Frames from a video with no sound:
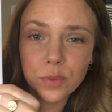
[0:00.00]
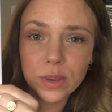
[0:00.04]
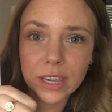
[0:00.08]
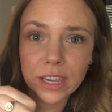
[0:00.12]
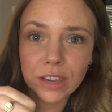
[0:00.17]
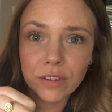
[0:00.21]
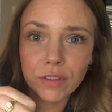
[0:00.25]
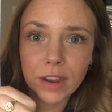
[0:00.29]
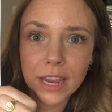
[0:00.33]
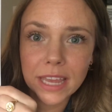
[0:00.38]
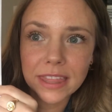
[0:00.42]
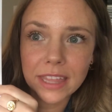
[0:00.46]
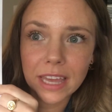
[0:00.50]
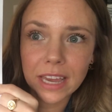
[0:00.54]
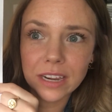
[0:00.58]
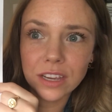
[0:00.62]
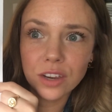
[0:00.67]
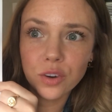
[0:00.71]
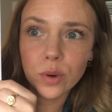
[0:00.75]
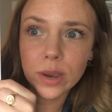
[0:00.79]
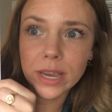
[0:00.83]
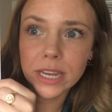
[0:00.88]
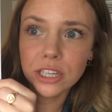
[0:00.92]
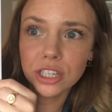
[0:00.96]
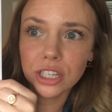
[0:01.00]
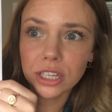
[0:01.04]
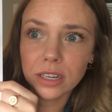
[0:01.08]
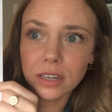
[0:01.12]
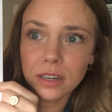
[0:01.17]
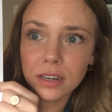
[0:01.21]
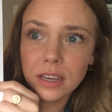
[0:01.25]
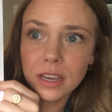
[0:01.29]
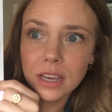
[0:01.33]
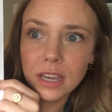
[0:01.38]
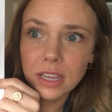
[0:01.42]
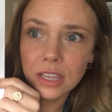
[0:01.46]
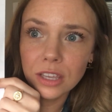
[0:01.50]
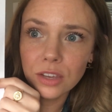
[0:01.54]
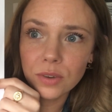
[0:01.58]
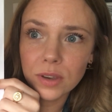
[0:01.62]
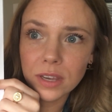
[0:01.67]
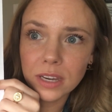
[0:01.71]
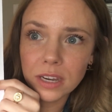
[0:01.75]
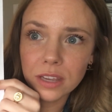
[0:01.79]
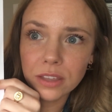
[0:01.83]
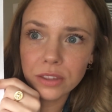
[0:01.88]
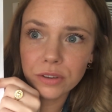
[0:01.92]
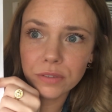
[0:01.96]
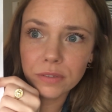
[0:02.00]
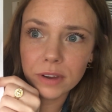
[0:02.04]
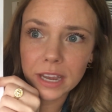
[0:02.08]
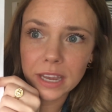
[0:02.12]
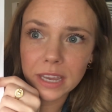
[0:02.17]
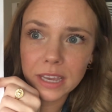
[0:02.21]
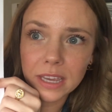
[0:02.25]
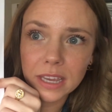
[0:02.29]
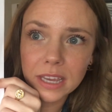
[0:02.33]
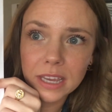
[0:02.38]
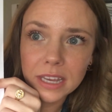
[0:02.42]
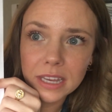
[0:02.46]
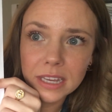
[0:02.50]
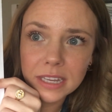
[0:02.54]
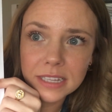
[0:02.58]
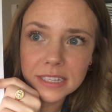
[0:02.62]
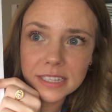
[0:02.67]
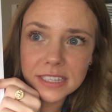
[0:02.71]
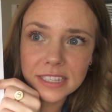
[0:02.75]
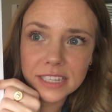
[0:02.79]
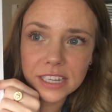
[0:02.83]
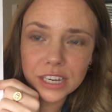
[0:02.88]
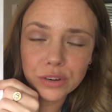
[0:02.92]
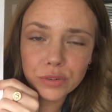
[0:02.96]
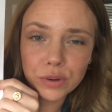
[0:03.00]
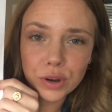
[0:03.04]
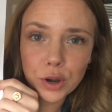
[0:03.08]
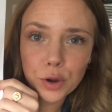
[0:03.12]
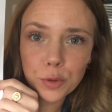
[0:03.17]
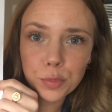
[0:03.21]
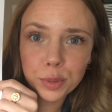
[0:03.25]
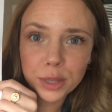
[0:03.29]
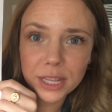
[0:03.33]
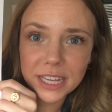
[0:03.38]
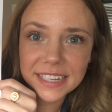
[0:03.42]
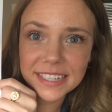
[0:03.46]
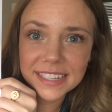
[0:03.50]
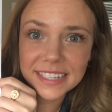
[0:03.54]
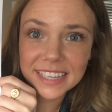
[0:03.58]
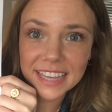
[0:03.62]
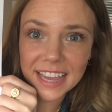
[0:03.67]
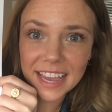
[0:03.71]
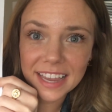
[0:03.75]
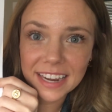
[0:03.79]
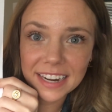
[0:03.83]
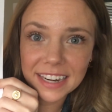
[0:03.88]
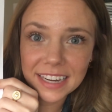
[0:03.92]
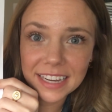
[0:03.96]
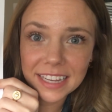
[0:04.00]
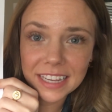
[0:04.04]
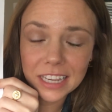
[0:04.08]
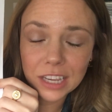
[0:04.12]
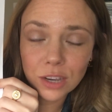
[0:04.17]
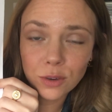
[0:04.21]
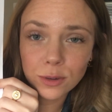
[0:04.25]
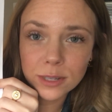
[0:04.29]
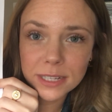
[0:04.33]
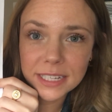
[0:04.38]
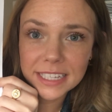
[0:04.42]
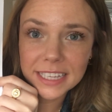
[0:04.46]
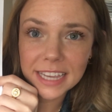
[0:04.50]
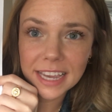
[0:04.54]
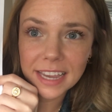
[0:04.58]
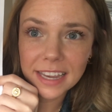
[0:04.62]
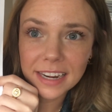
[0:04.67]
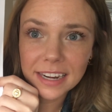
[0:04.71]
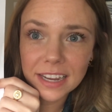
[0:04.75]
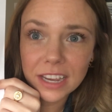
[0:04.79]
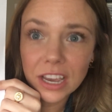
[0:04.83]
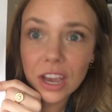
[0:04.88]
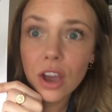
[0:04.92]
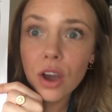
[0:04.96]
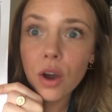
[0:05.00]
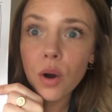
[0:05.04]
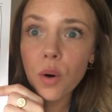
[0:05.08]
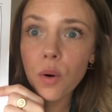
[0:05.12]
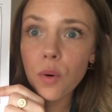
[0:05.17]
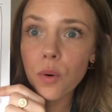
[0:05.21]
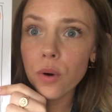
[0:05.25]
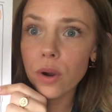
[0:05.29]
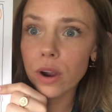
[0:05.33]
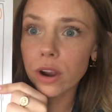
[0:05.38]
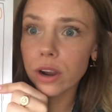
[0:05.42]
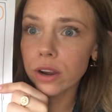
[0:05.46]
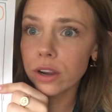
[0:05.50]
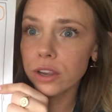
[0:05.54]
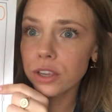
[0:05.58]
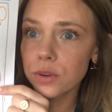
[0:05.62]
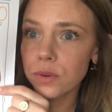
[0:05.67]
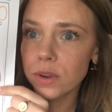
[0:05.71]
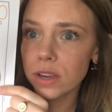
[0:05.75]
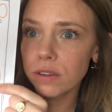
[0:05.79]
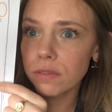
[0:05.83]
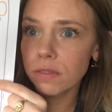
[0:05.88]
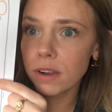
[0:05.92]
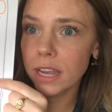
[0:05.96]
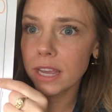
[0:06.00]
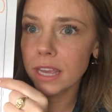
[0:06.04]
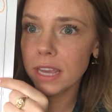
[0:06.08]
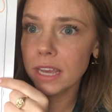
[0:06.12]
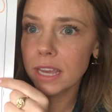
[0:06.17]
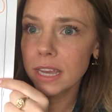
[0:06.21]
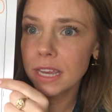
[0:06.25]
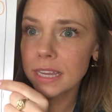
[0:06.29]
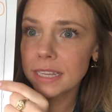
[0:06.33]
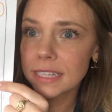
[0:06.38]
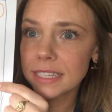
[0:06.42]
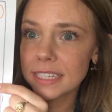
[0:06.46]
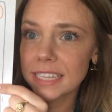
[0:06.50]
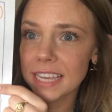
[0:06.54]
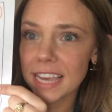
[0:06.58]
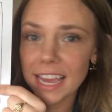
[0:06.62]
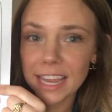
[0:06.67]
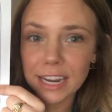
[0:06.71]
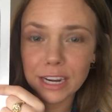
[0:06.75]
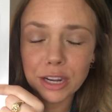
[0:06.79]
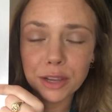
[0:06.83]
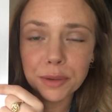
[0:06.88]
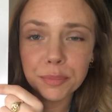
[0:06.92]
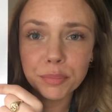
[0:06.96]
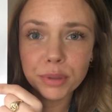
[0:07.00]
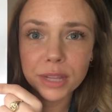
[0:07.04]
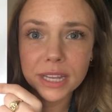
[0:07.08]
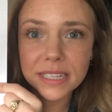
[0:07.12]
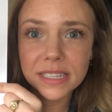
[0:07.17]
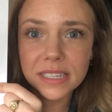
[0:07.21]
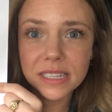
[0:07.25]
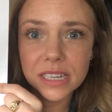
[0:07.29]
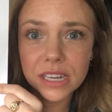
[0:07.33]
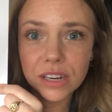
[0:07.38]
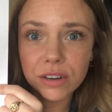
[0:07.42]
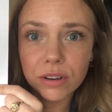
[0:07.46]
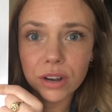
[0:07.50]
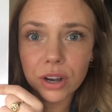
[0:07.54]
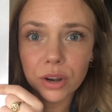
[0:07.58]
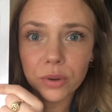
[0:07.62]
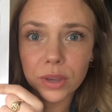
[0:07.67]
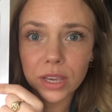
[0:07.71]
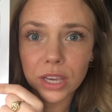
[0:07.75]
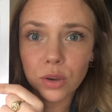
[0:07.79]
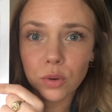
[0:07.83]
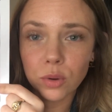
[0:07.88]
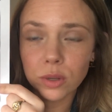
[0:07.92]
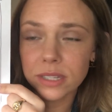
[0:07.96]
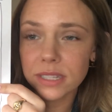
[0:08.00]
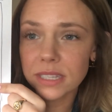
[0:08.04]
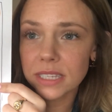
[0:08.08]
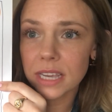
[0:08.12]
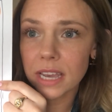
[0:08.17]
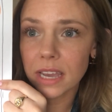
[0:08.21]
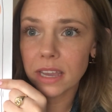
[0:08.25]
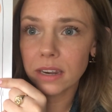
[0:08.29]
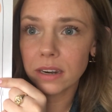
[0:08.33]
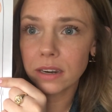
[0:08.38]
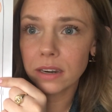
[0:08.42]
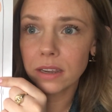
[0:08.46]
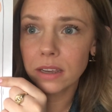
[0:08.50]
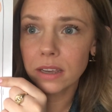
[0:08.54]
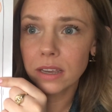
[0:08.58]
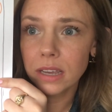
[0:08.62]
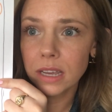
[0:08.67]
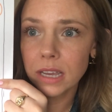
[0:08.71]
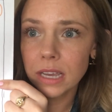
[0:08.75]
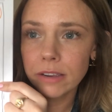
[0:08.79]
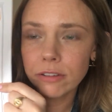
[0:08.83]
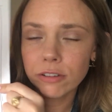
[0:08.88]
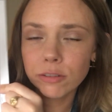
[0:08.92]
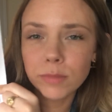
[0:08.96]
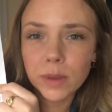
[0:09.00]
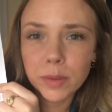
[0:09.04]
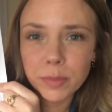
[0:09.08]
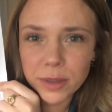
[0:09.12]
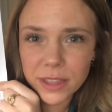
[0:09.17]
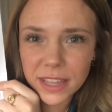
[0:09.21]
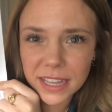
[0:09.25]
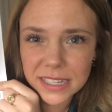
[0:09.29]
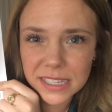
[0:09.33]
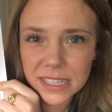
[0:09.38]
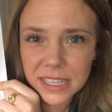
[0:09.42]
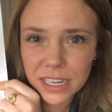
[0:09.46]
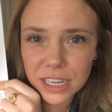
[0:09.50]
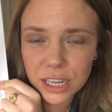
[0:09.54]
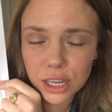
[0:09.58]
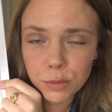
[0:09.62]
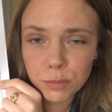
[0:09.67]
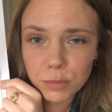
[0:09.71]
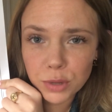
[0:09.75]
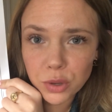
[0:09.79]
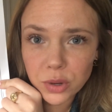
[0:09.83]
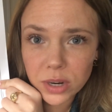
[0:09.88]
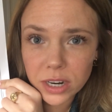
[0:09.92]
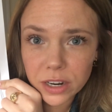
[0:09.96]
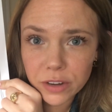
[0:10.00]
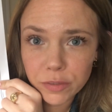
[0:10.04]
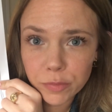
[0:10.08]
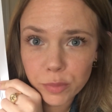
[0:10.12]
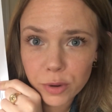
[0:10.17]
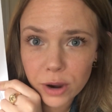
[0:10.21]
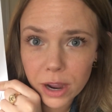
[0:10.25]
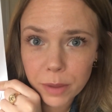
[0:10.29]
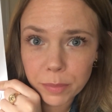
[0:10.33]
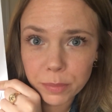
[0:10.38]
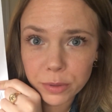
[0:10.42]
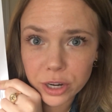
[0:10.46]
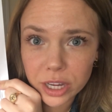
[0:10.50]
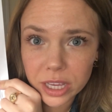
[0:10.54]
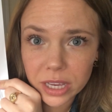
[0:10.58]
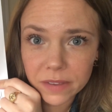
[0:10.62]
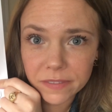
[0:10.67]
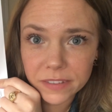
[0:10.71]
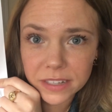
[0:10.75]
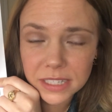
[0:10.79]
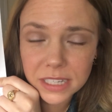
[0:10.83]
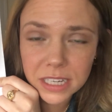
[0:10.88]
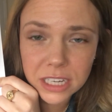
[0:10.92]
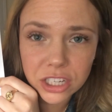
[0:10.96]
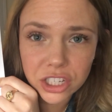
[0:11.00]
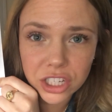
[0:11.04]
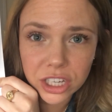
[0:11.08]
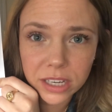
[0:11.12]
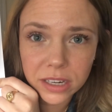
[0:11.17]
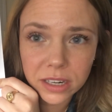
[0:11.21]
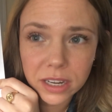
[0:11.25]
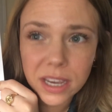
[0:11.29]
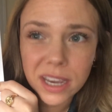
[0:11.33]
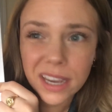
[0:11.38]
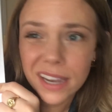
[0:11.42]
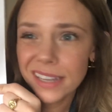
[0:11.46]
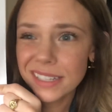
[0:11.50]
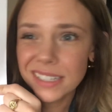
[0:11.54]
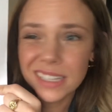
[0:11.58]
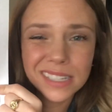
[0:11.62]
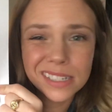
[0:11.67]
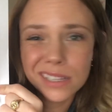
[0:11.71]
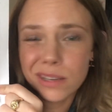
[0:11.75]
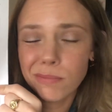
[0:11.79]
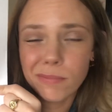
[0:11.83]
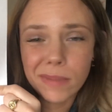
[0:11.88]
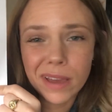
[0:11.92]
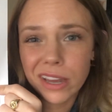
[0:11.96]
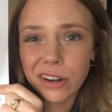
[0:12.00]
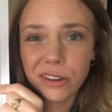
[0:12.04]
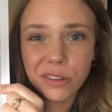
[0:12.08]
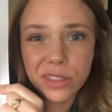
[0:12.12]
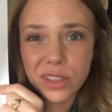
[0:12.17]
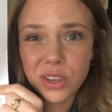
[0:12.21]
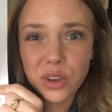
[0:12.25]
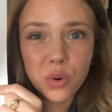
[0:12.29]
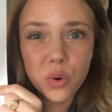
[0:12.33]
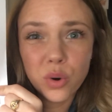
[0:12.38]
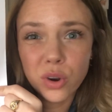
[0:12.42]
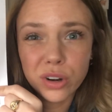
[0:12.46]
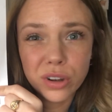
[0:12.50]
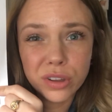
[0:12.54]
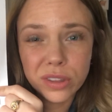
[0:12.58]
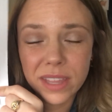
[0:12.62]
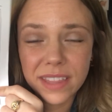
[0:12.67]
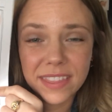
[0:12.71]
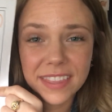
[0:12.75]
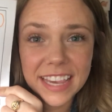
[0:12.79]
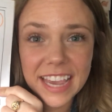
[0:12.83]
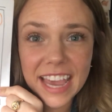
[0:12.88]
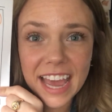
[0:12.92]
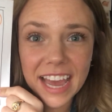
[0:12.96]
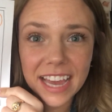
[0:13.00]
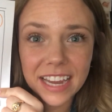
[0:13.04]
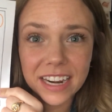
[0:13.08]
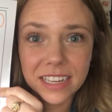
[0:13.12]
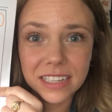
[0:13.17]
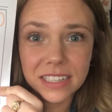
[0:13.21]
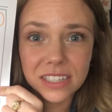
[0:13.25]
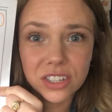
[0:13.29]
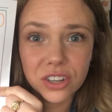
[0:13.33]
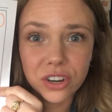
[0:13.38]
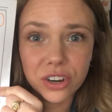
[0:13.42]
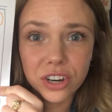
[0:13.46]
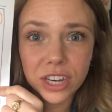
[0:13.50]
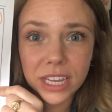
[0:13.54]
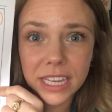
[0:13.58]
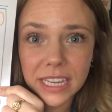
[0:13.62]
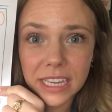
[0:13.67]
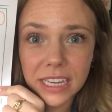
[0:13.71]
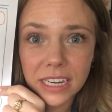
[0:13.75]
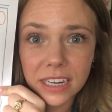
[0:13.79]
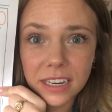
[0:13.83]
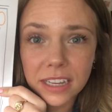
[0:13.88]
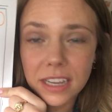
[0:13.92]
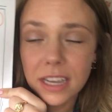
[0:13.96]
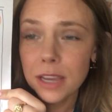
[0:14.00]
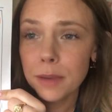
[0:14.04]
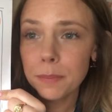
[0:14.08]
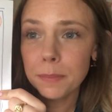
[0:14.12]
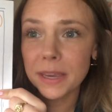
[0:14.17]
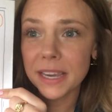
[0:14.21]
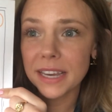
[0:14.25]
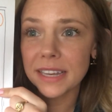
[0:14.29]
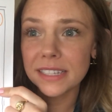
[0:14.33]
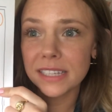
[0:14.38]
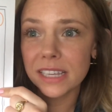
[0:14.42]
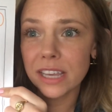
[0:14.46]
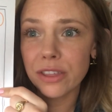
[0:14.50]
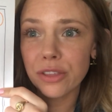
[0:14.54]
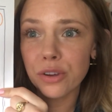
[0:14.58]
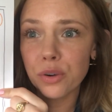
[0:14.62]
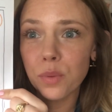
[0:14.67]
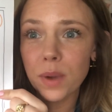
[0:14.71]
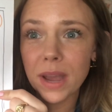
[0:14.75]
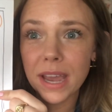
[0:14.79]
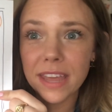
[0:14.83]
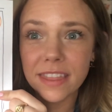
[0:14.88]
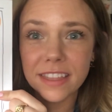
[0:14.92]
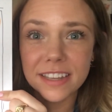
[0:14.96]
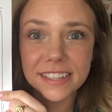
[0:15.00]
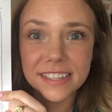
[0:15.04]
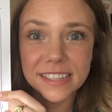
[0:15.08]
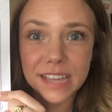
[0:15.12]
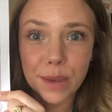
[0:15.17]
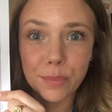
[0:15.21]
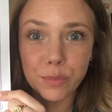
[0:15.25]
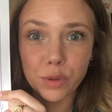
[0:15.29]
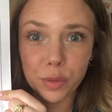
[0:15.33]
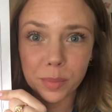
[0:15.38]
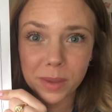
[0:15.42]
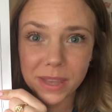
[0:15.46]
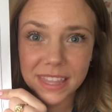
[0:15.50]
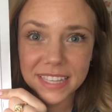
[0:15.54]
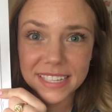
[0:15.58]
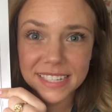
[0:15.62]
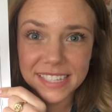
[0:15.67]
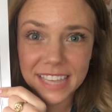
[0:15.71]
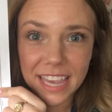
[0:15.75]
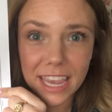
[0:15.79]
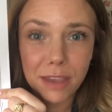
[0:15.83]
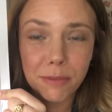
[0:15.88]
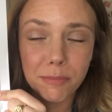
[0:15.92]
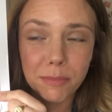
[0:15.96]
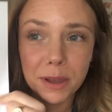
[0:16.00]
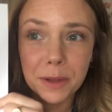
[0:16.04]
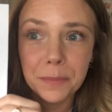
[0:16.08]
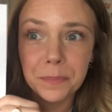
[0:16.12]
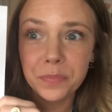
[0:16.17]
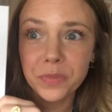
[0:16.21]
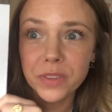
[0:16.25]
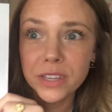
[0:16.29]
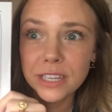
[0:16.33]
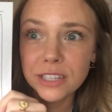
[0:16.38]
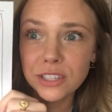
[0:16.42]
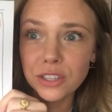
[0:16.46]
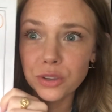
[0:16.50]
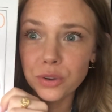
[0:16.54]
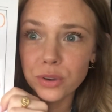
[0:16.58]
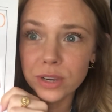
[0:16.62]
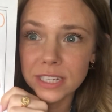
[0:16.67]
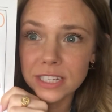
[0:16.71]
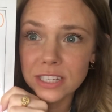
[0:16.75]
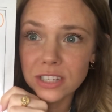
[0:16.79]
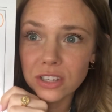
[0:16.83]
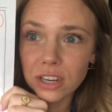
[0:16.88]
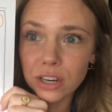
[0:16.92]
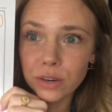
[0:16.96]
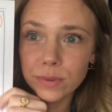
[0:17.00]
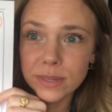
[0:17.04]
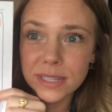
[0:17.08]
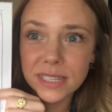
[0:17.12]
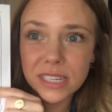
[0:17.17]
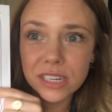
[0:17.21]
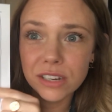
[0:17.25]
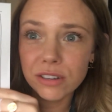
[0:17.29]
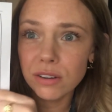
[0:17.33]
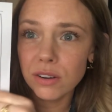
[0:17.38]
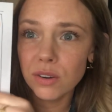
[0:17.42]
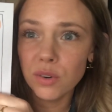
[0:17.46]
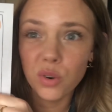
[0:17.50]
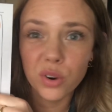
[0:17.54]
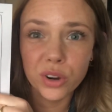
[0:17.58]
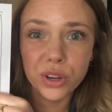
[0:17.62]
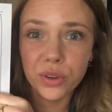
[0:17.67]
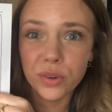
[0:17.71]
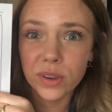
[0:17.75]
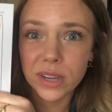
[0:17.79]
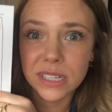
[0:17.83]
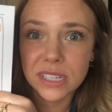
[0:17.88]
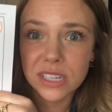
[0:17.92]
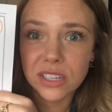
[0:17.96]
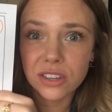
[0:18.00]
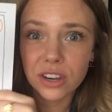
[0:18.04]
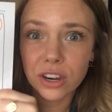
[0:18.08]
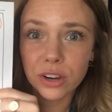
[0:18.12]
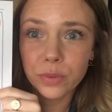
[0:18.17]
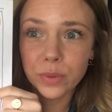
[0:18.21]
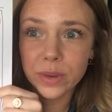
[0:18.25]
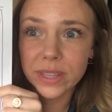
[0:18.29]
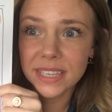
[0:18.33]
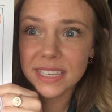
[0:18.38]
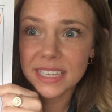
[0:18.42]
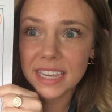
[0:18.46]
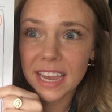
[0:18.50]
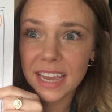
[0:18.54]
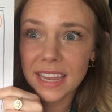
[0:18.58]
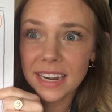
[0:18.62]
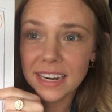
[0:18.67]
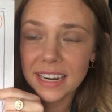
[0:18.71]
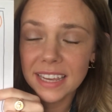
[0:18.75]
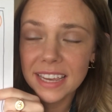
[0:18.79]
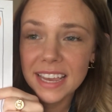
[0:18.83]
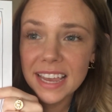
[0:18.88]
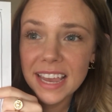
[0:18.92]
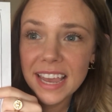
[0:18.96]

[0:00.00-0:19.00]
we can write that equation. You can either write 0 plus 10 equals 10, or you can write 10 plus 0 equals 10. Remember, that's the commutative property of addition. It doesn't matter the order that the addends are in, because either way, the sum will be the same. So you can start with 0, or you can start with 10.